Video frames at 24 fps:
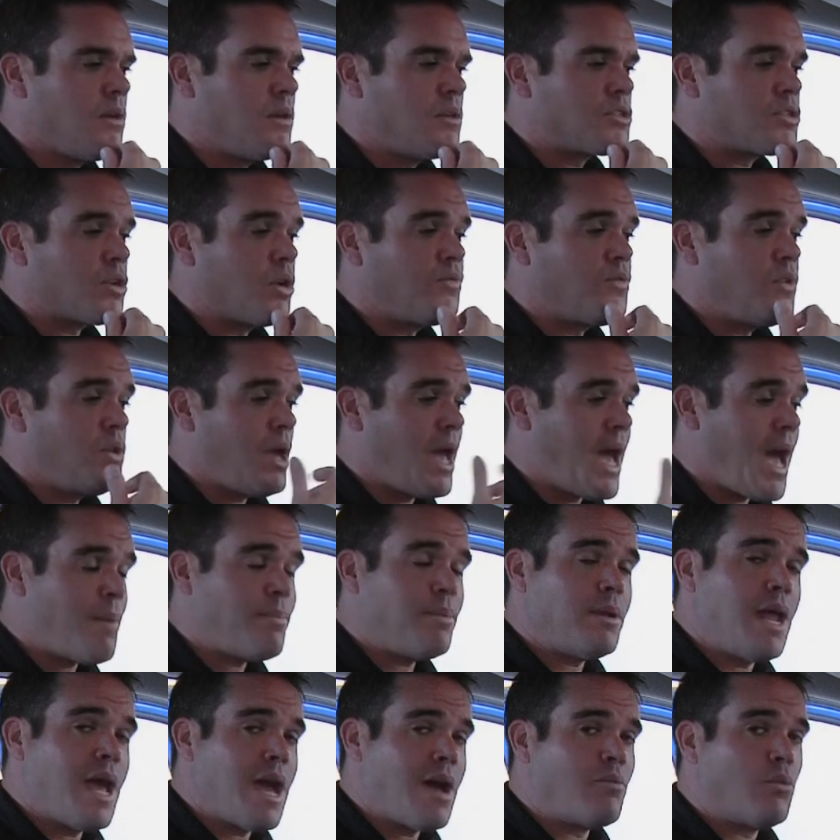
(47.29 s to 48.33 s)
So if you
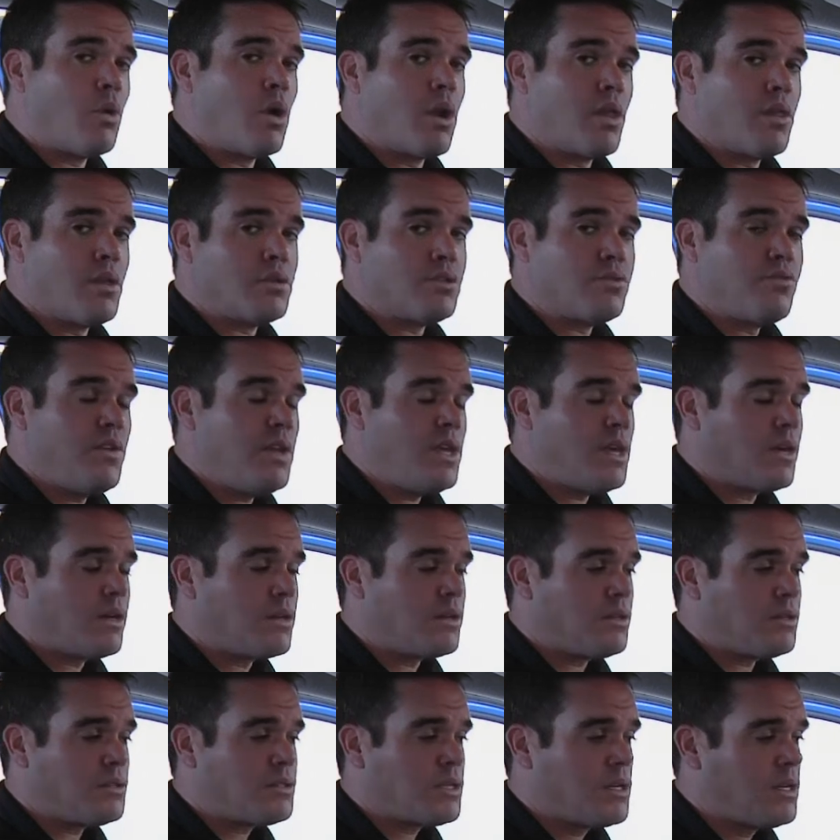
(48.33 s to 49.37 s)
happen to have one of those
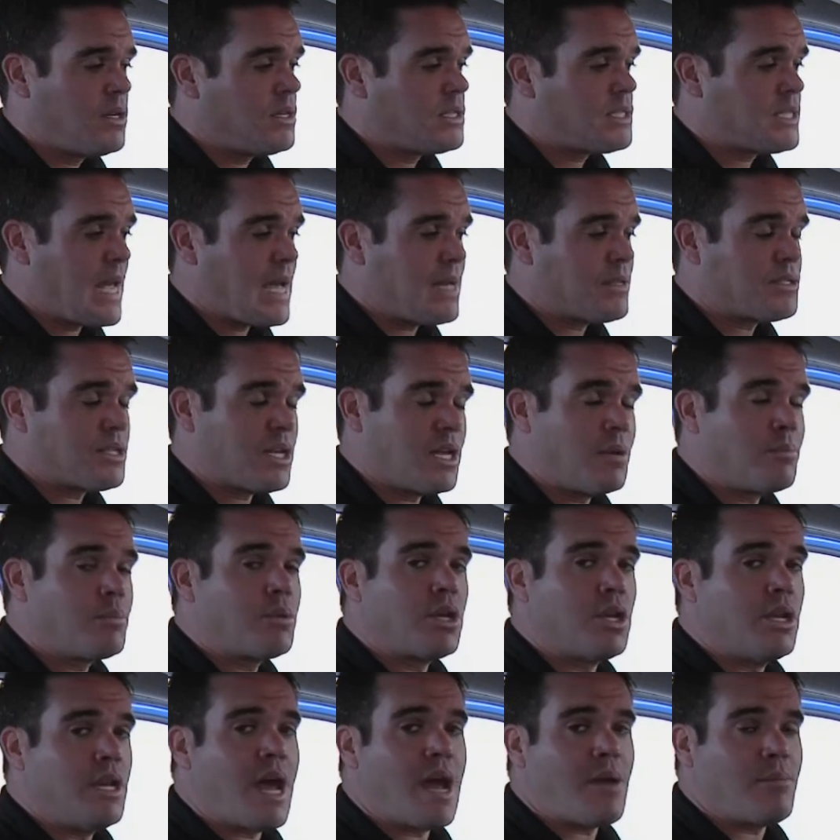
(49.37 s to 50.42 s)
vehicles, sound setup
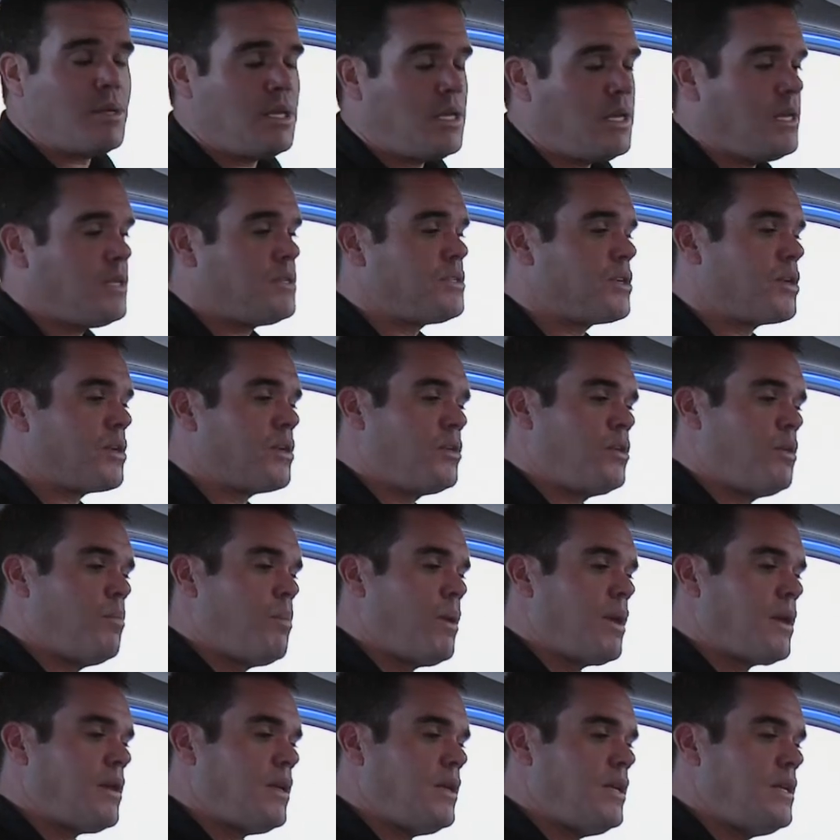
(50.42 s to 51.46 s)
could not be easier. You
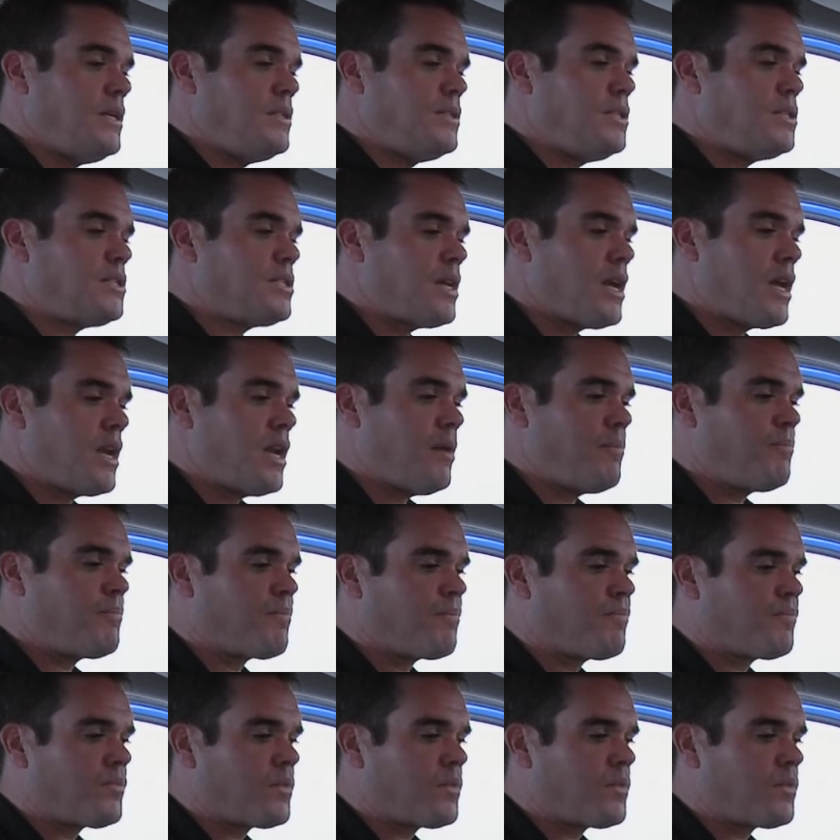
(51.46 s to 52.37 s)
pick easy setup,